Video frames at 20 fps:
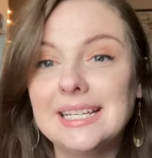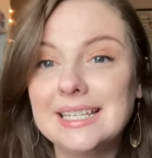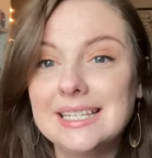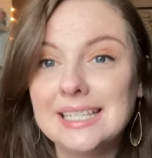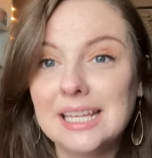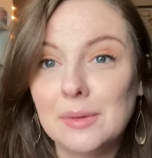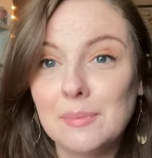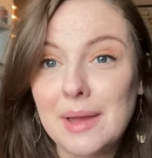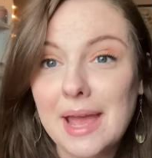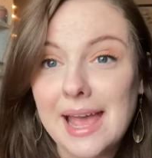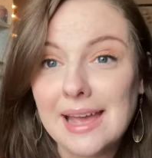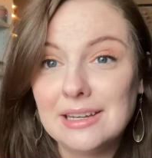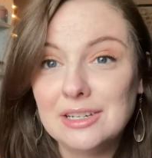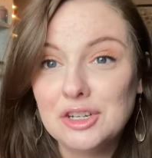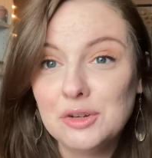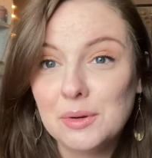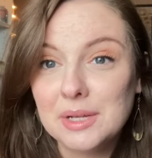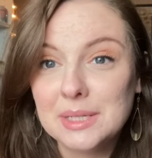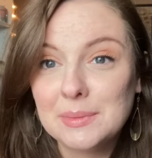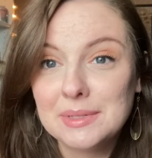to skip ahead
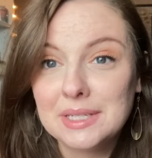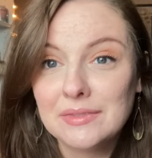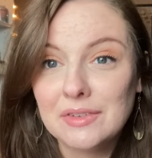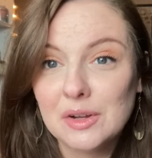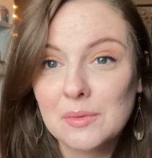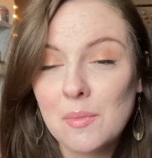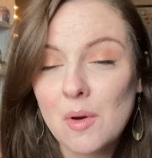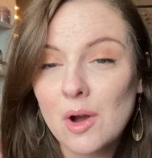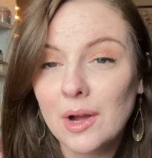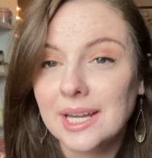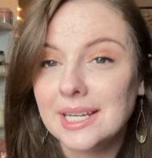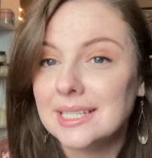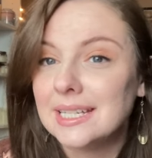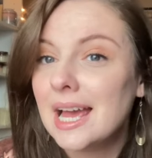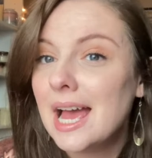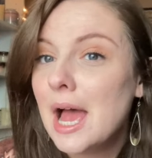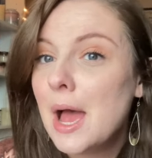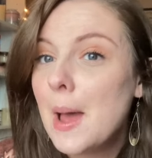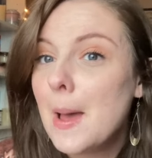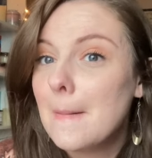to a specific point.
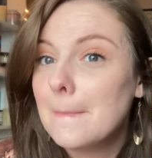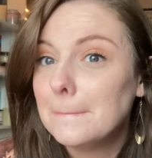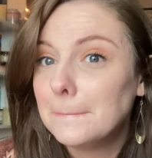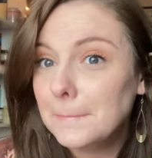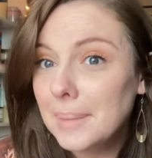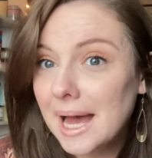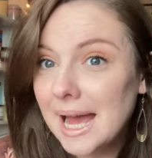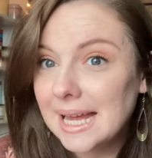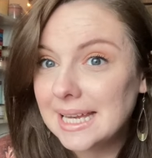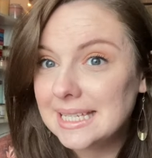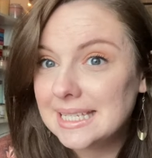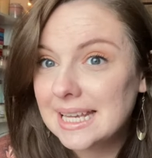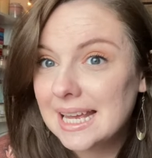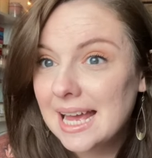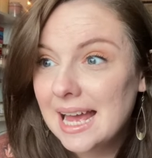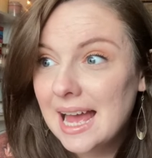But